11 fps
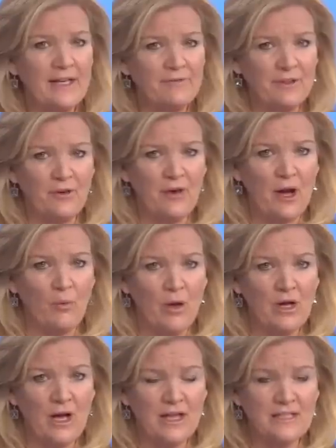figure out what
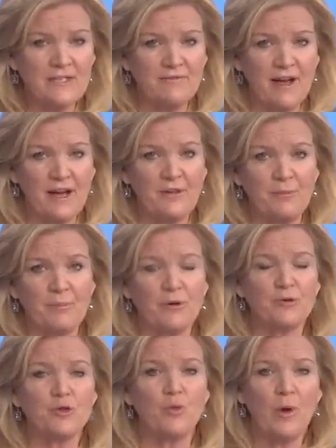caused a fire that
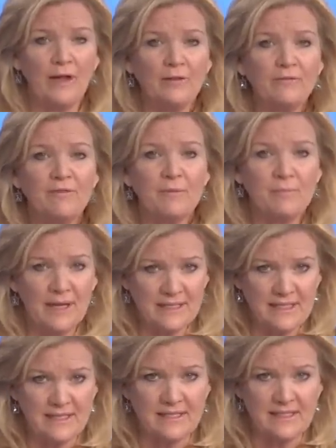burned 12
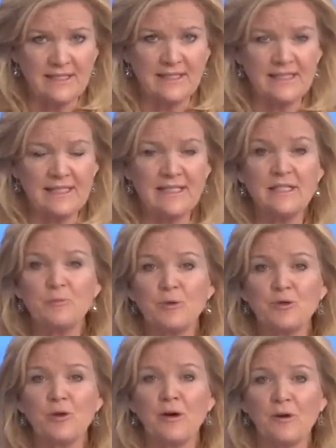buses in the city's
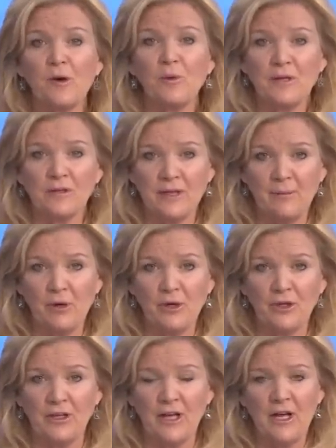Potrero Hill
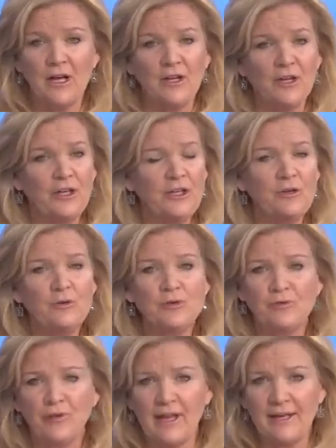neighborhood. Huge
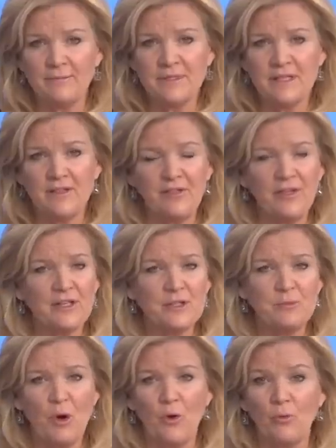flames, thick
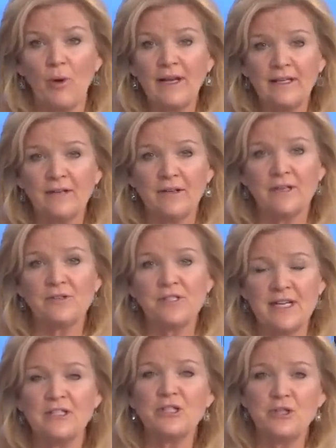smoke right near
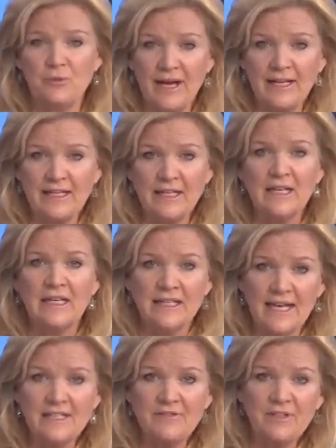Interstate 280.
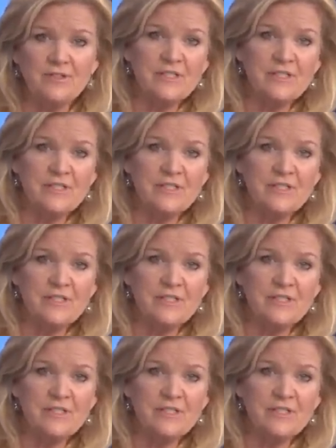KTVU's